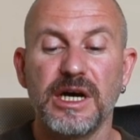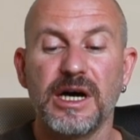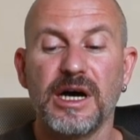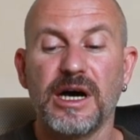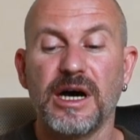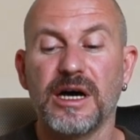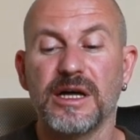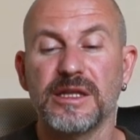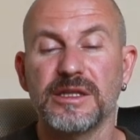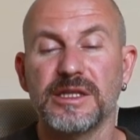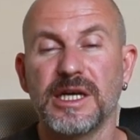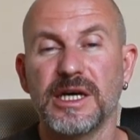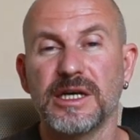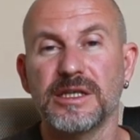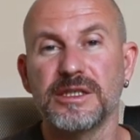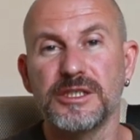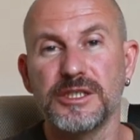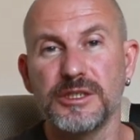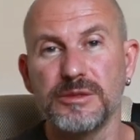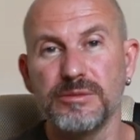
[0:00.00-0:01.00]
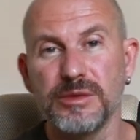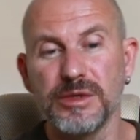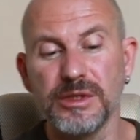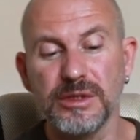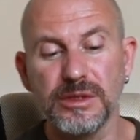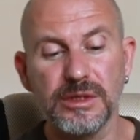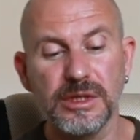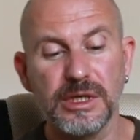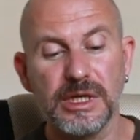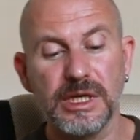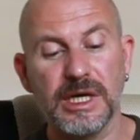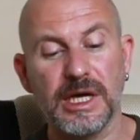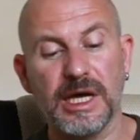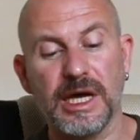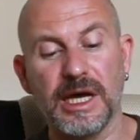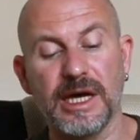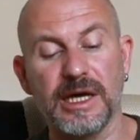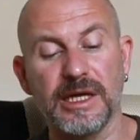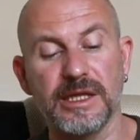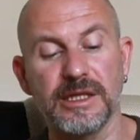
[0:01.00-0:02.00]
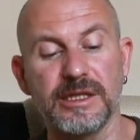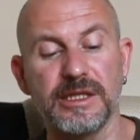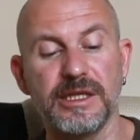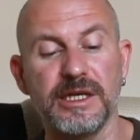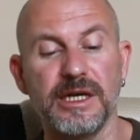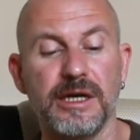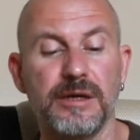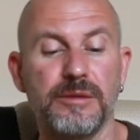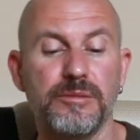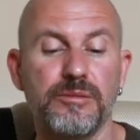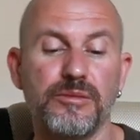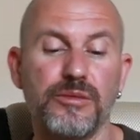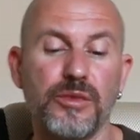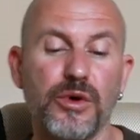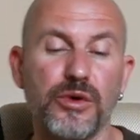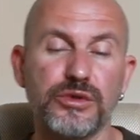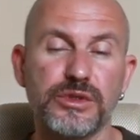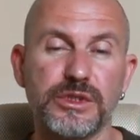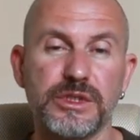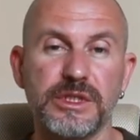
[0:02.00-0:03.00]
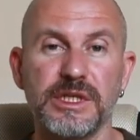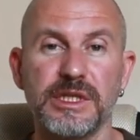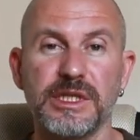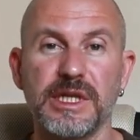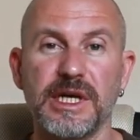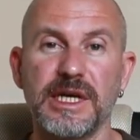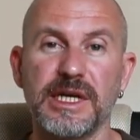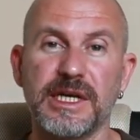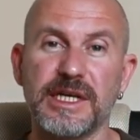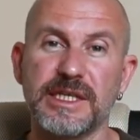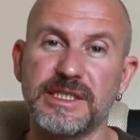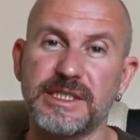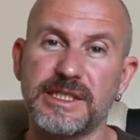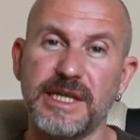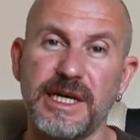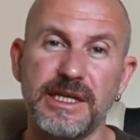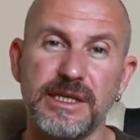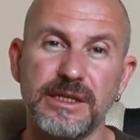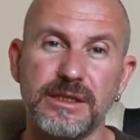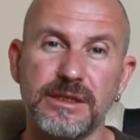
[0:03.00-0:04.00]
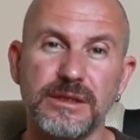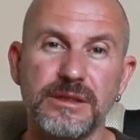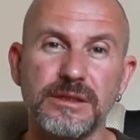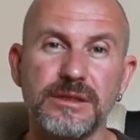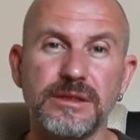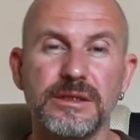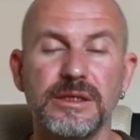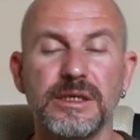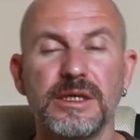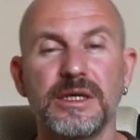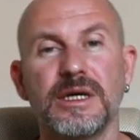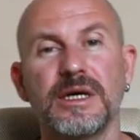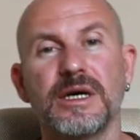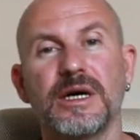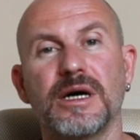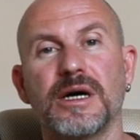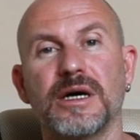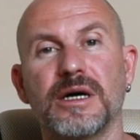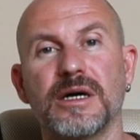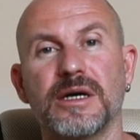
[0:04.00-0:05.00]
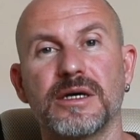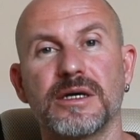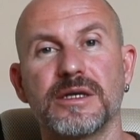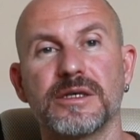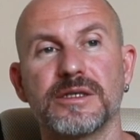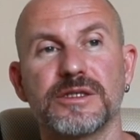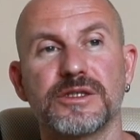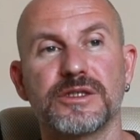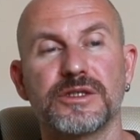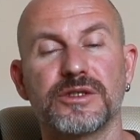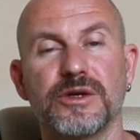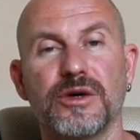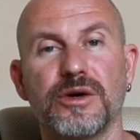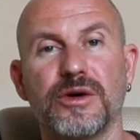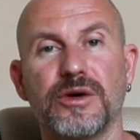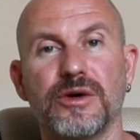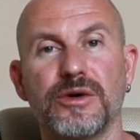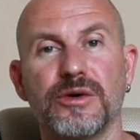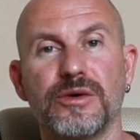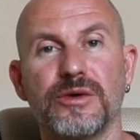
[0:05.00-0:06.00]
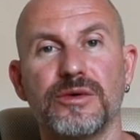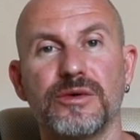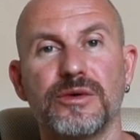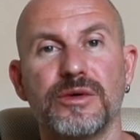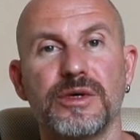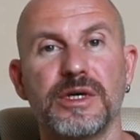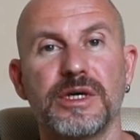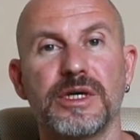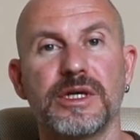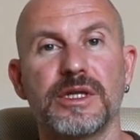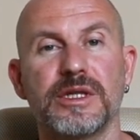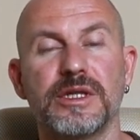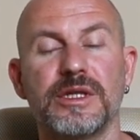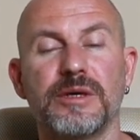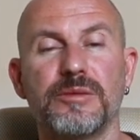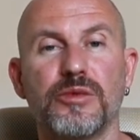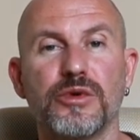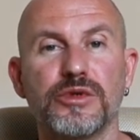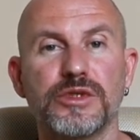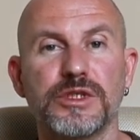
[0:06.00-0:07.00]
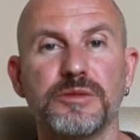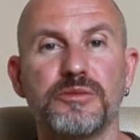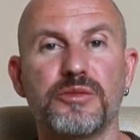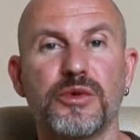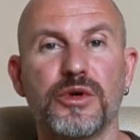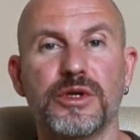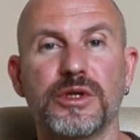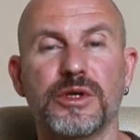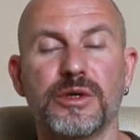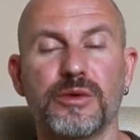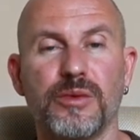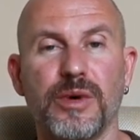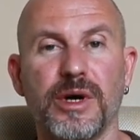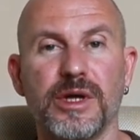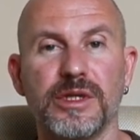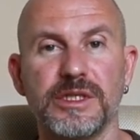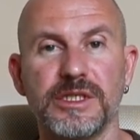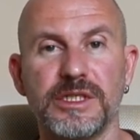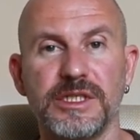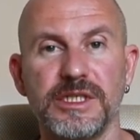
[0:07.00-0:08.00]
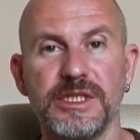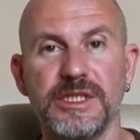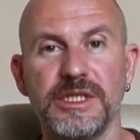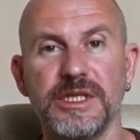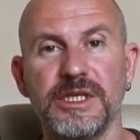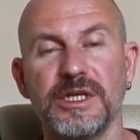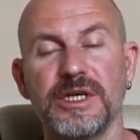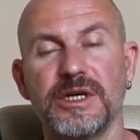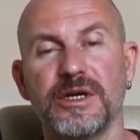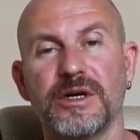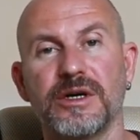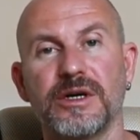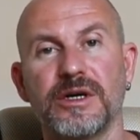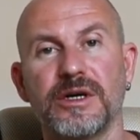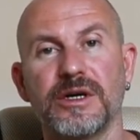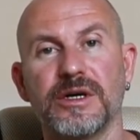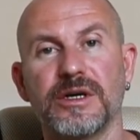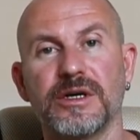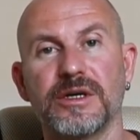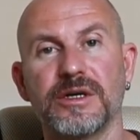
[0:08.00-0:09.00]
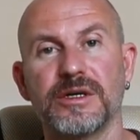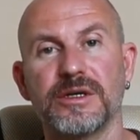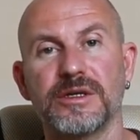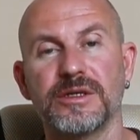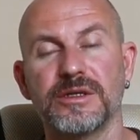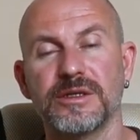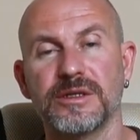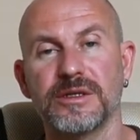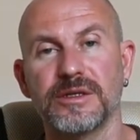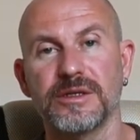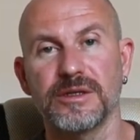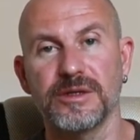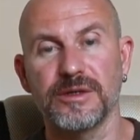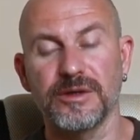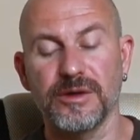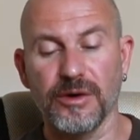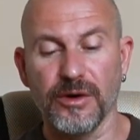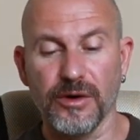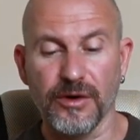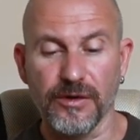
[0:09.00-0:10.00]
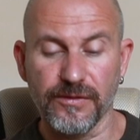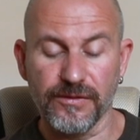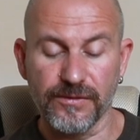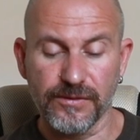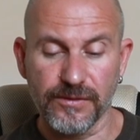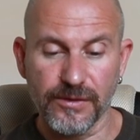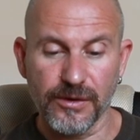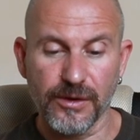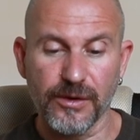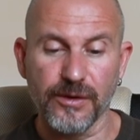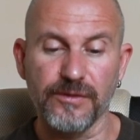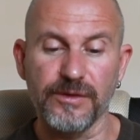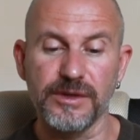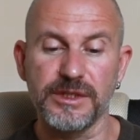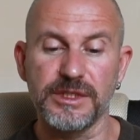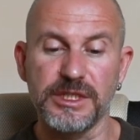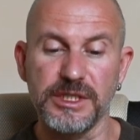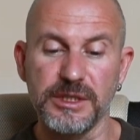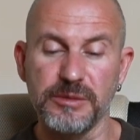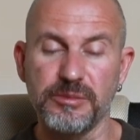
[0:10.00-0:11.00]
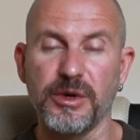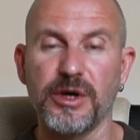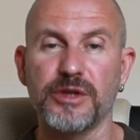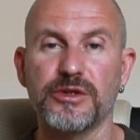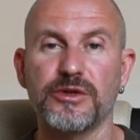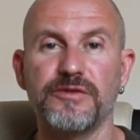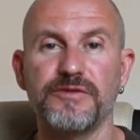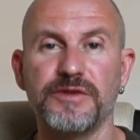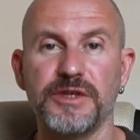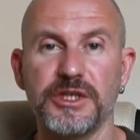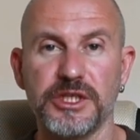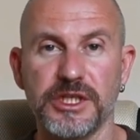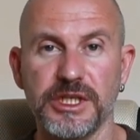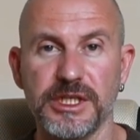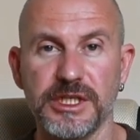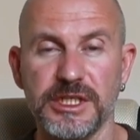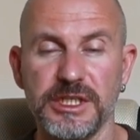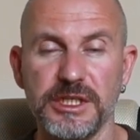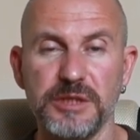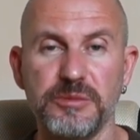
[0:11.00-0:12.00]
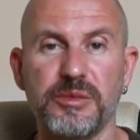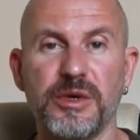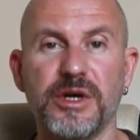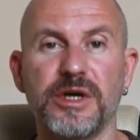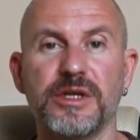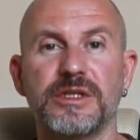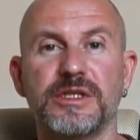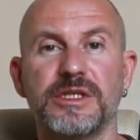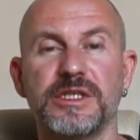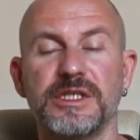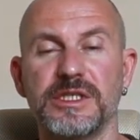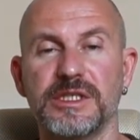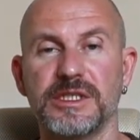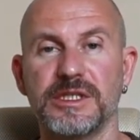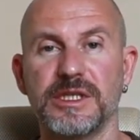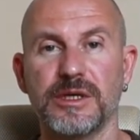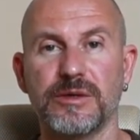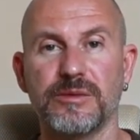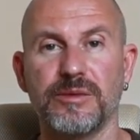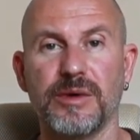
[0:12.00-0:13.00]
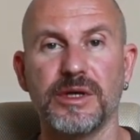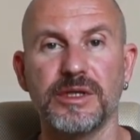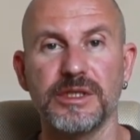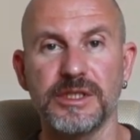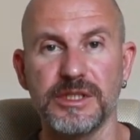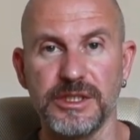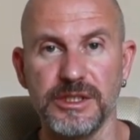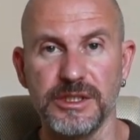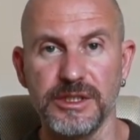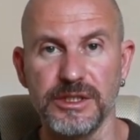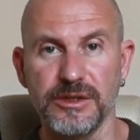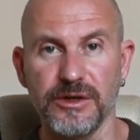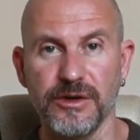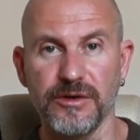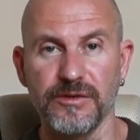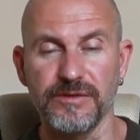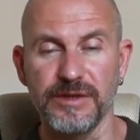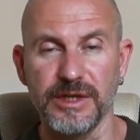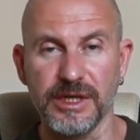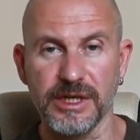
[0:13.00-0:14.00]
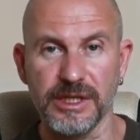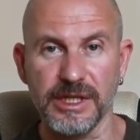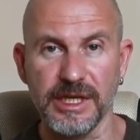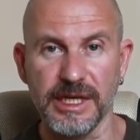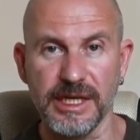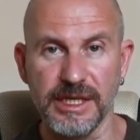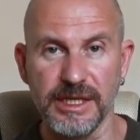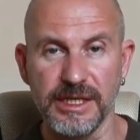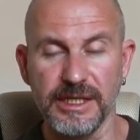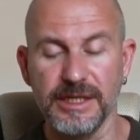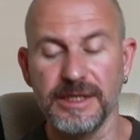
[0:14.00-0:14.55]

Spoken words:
are negligible, and they're mostly like aesthetical. So the most important quality of a teapot, of Yixing teapot, is the quality of the clay,